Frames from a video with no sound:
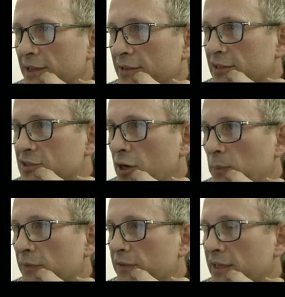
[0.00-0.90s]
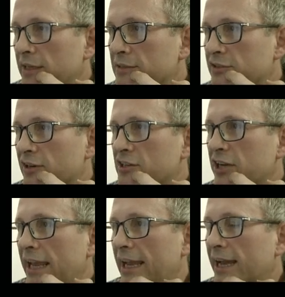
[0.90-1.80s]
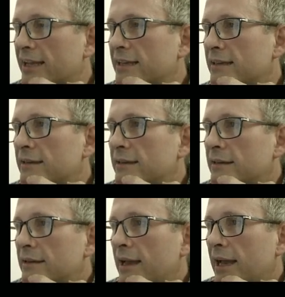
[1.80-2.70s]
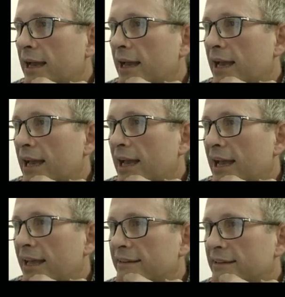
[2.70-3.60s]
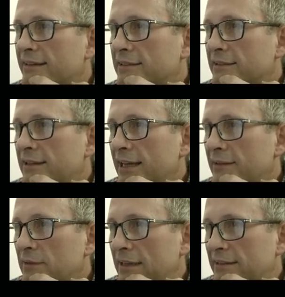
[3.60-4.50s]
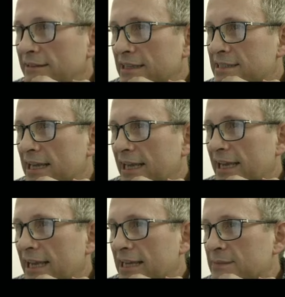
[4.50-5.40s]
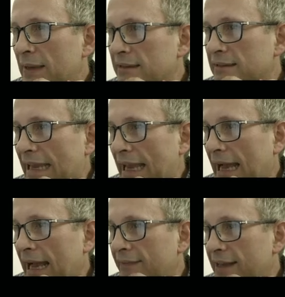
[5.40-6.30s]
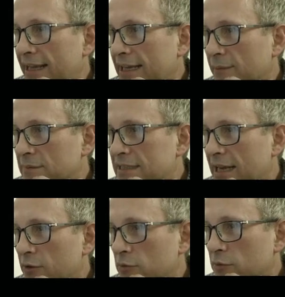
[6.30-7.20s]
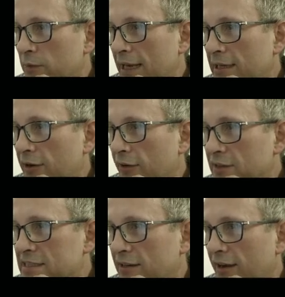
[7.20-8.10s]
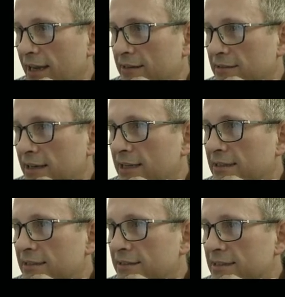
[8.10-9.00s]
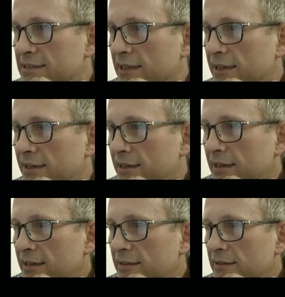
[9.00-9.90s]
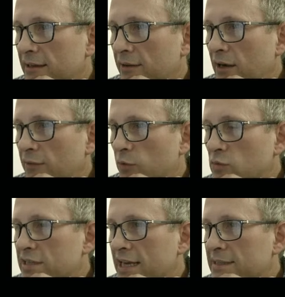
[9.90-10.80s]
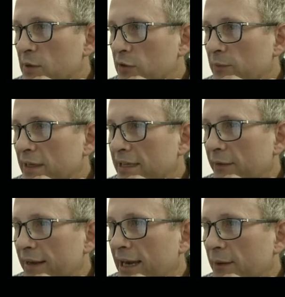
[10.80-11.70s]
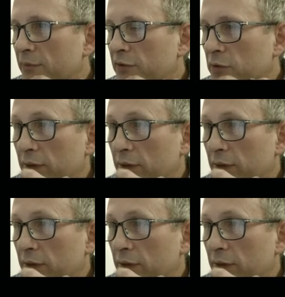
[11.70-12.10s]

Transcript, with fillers: the top of the structure here, uh, and it, it, they're saying it gets milled here and then it comes down all the way on the side and, and there's a, a, a vortex movement going up through